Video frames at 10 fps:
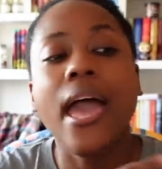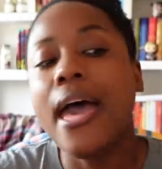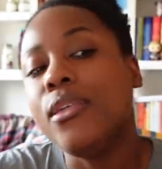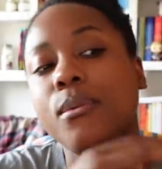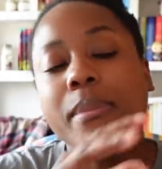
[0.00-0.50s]

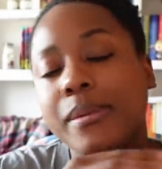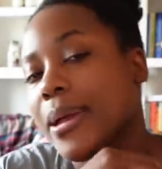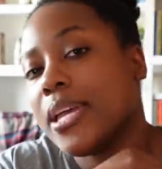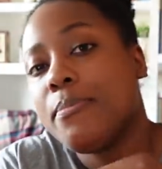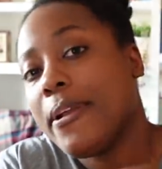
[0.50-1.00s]
and then make
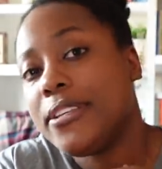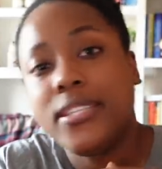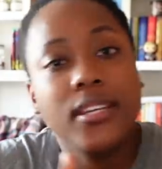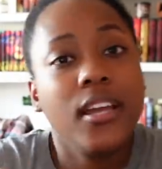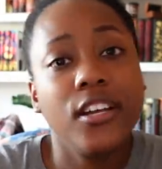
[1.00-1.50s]
my
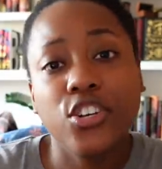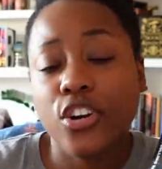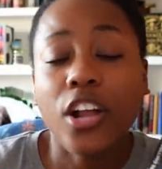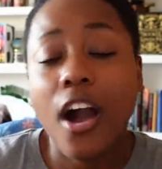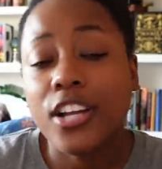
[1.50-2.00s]
comparison
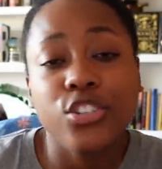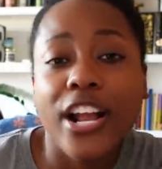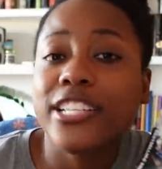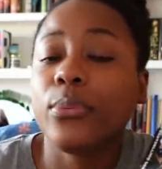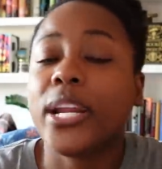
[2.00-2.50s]

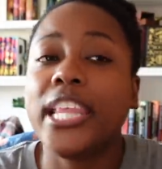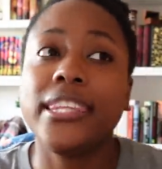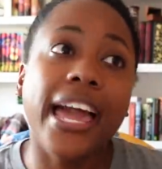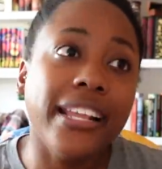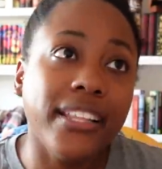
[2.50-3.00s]
contrast what I
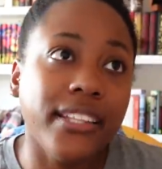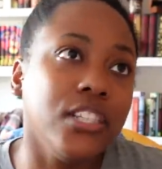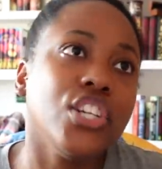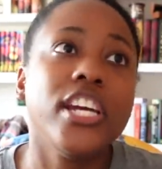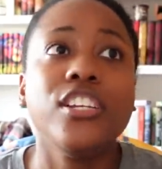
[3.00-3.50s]
liked that they
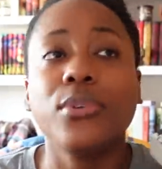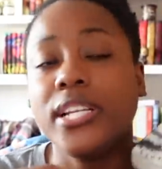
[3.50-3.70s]
changed,